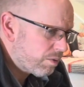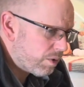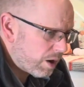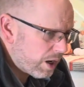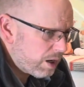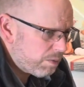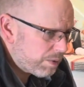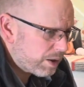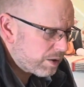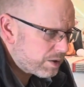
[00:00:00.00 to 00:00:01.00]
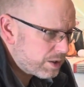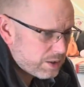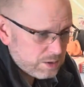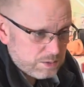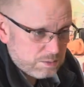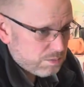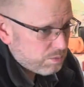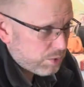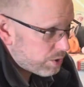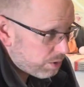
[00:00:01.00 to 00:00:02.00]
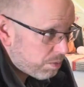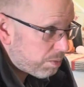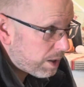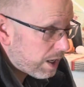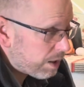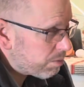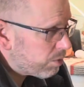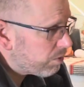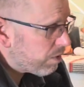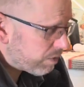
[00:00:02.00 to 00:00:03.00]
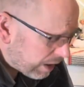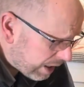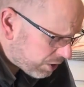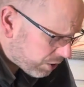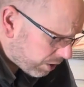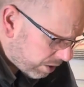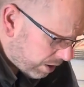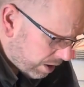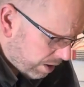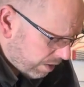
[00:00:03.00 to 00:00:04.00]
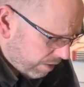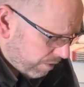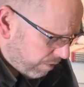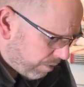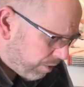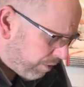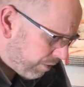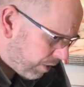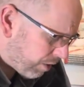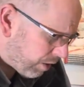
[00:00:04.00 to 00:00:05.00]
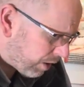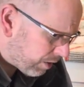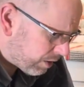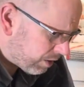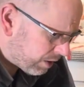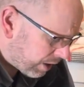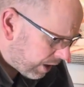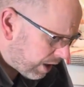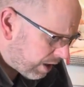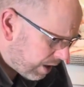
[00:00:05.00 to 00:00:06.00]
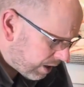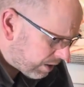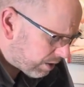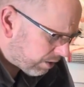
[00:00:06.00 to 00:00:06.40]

Why? Because he's presumably had more revelation from the Father to say, yes,